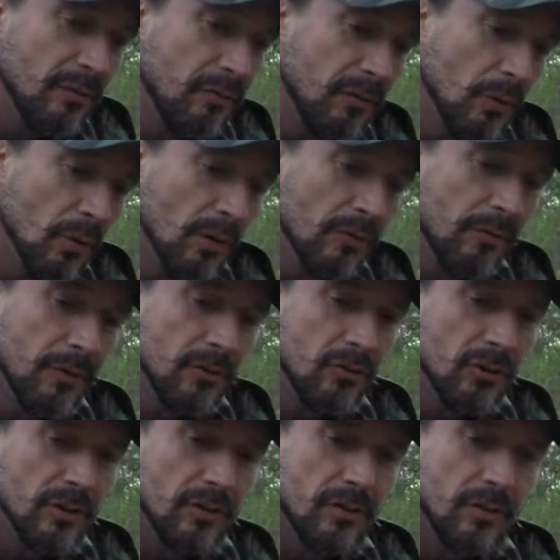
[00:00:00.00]
fuel
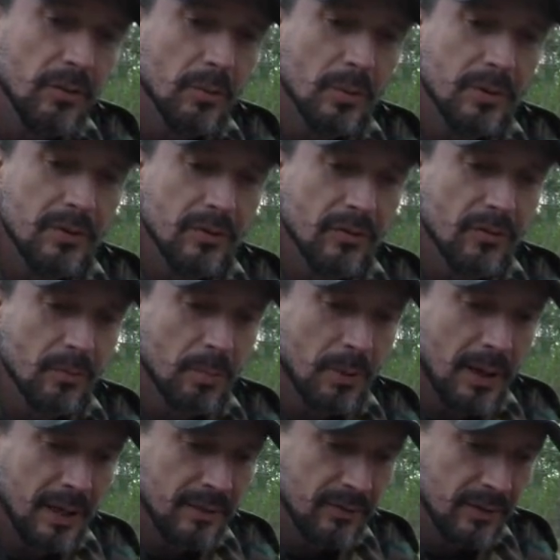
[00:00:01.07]
efficient too, which is
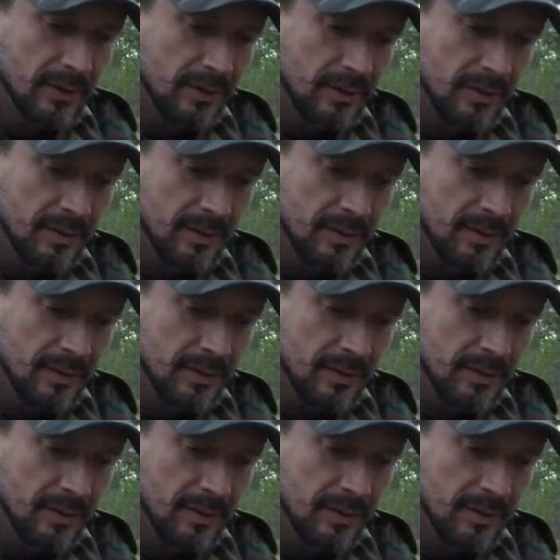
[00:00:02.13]
surprising.